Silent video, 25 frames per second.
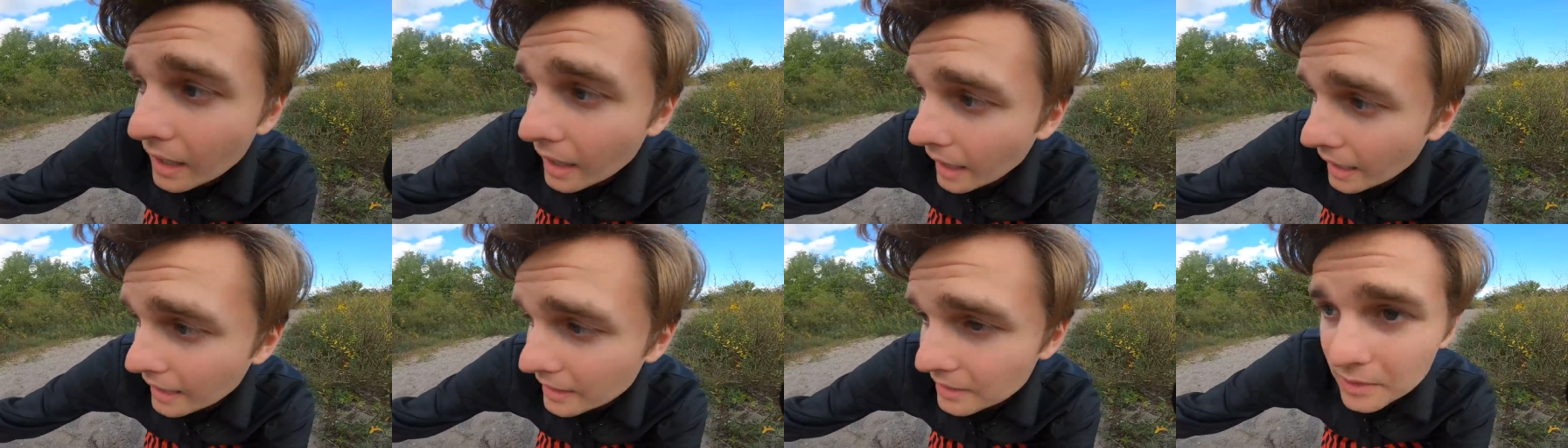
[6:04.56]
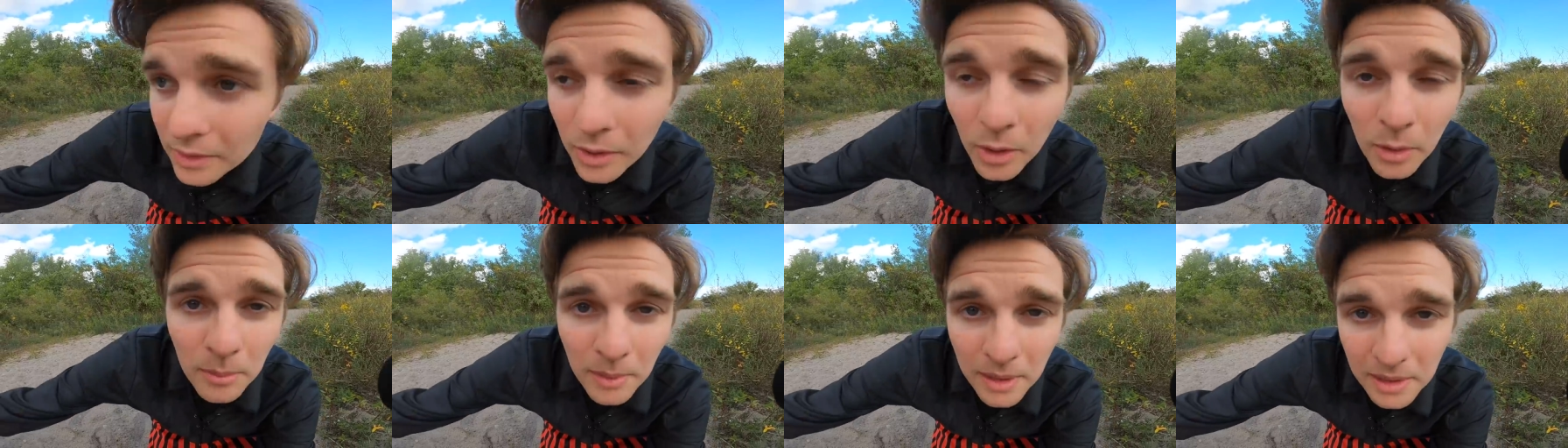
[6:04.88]
I
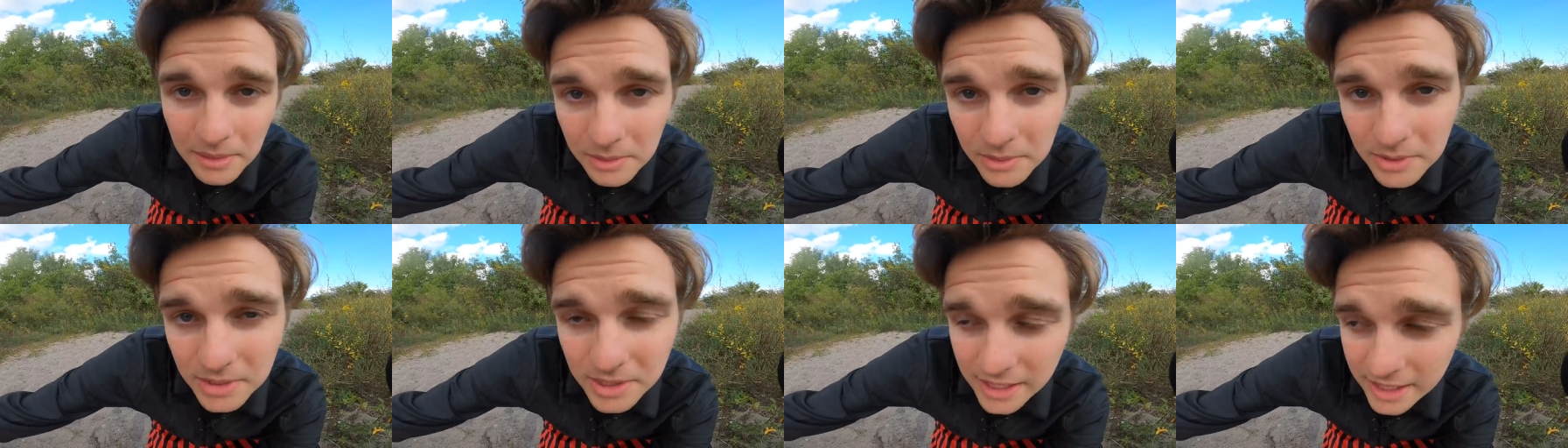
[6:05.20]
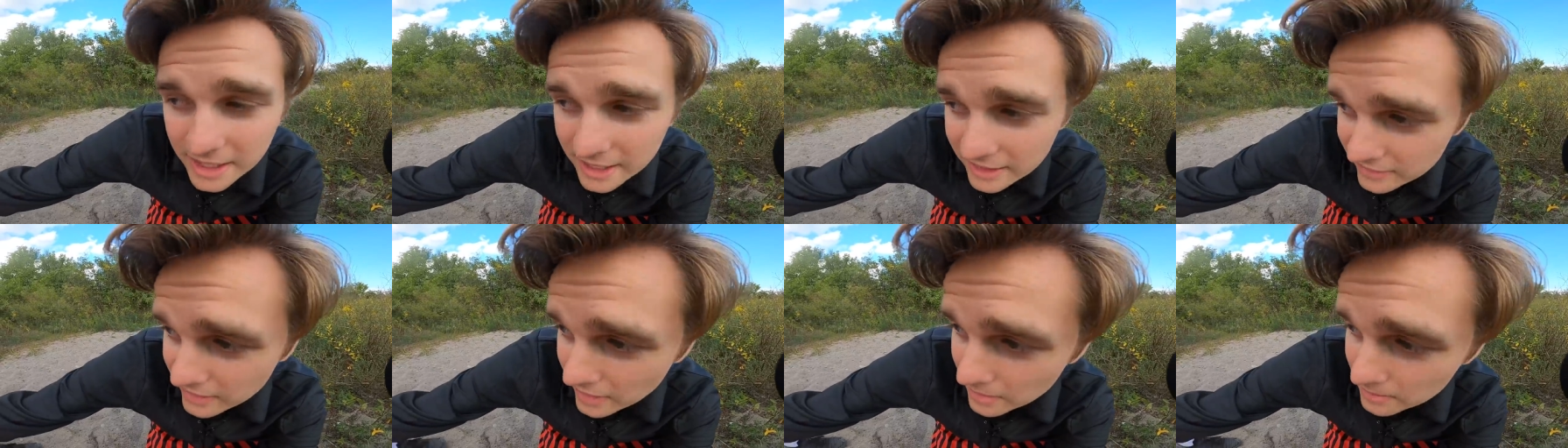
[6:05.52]
don't know, maybe we
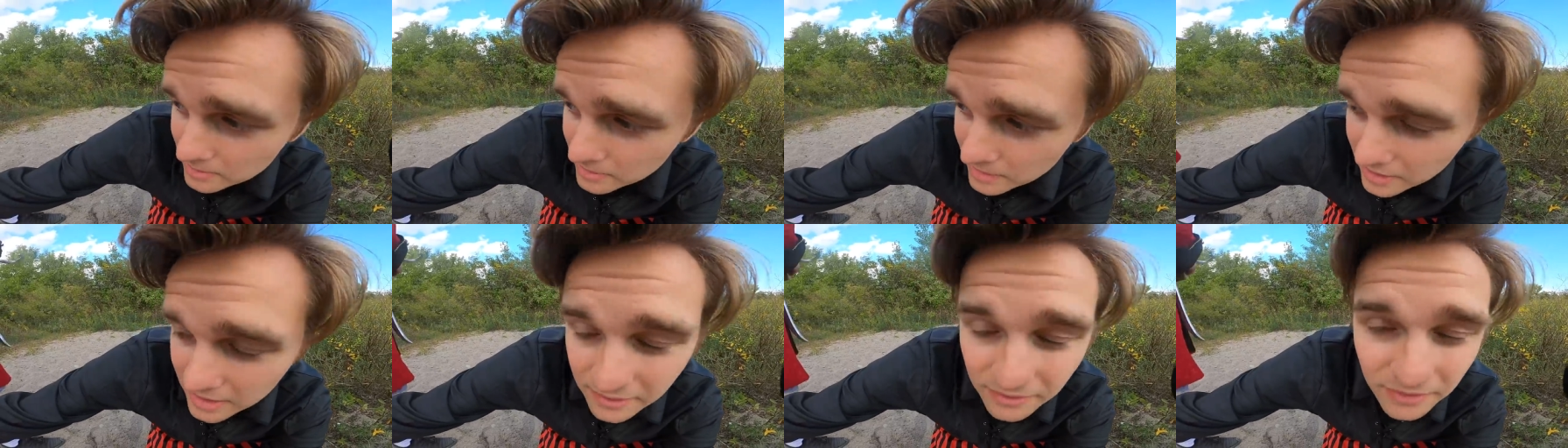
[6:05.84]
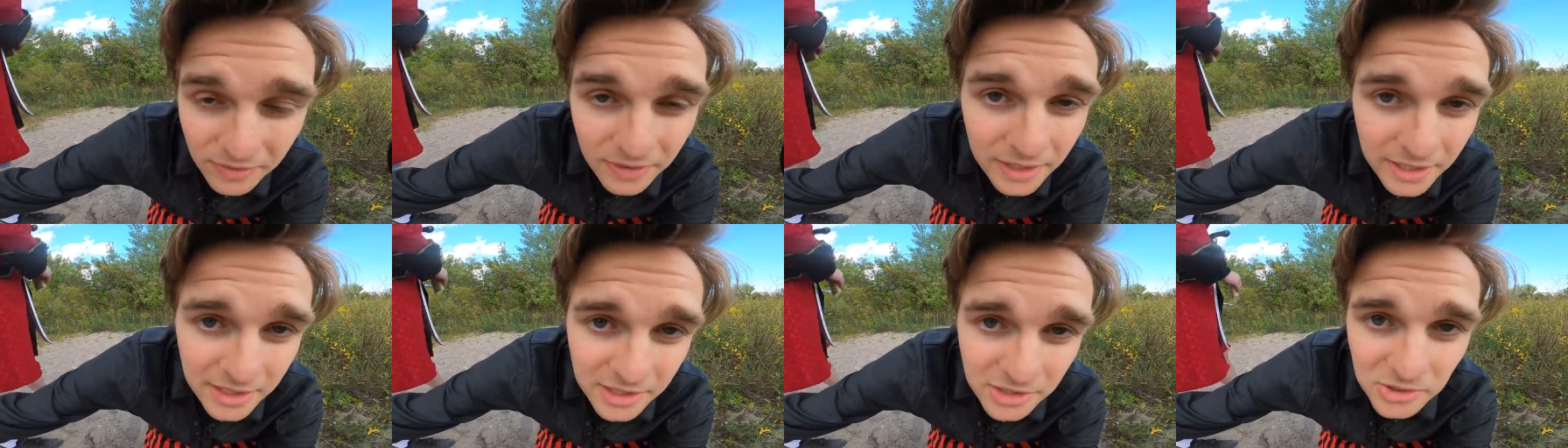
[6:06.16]
should give up looking
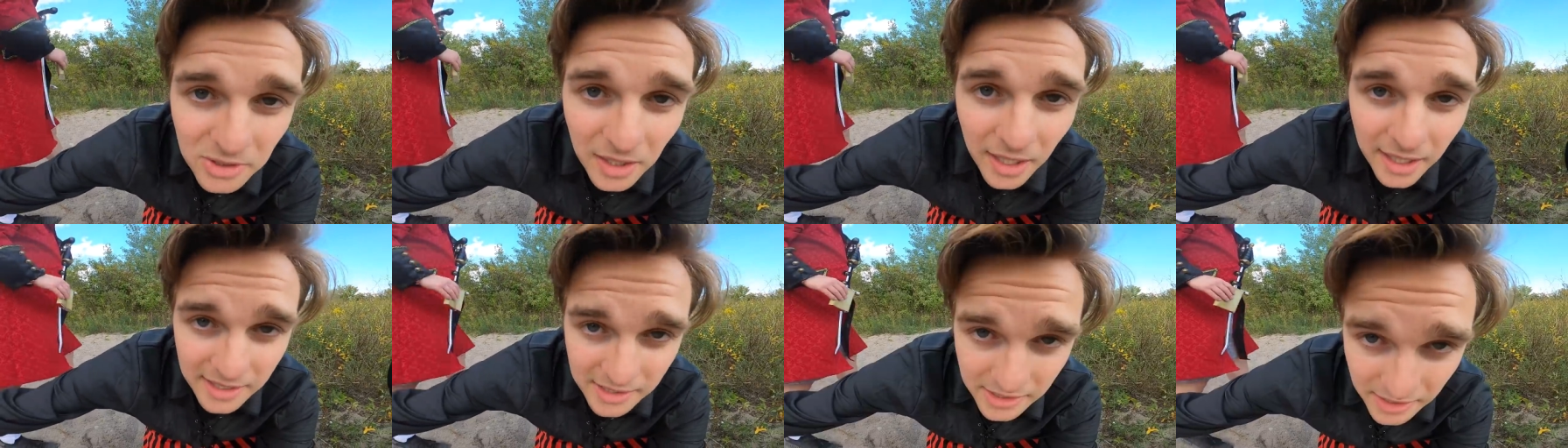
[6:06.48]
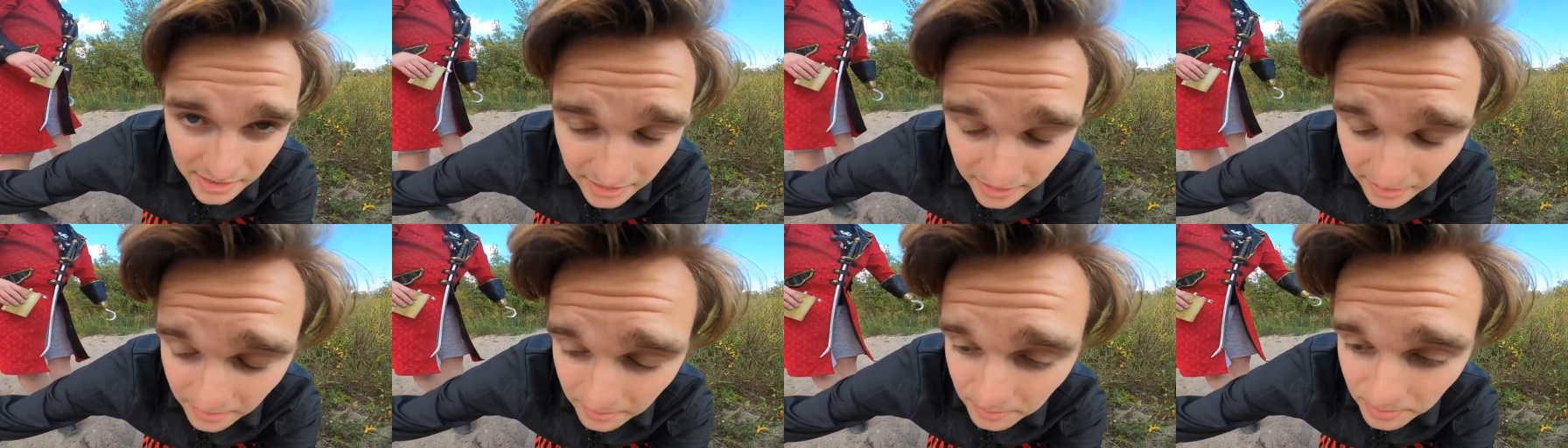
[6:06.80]
for this
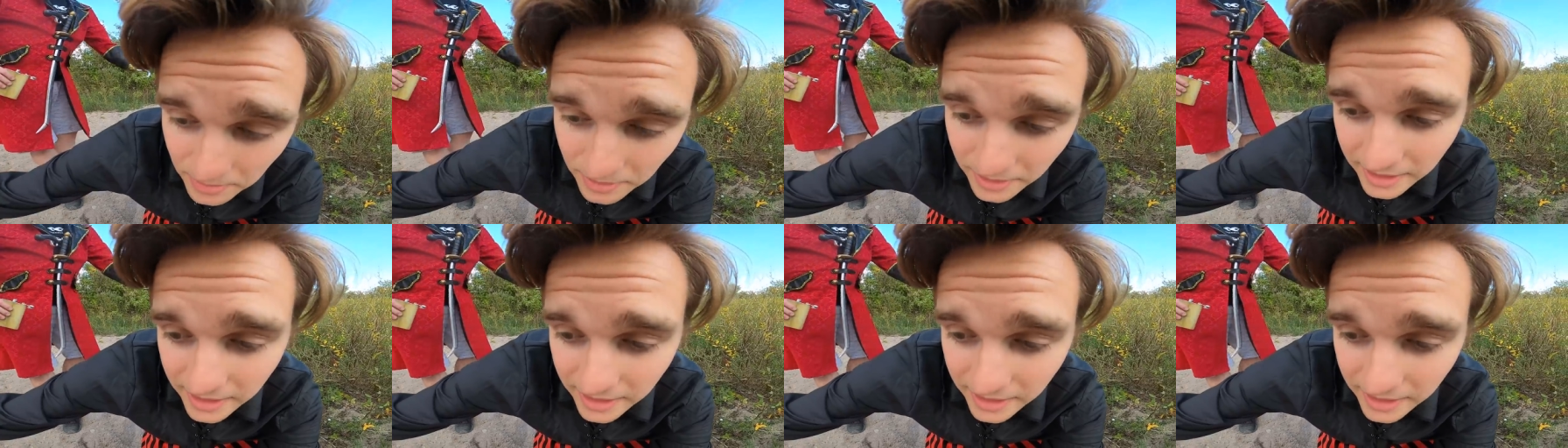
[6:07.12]
treasure. I'm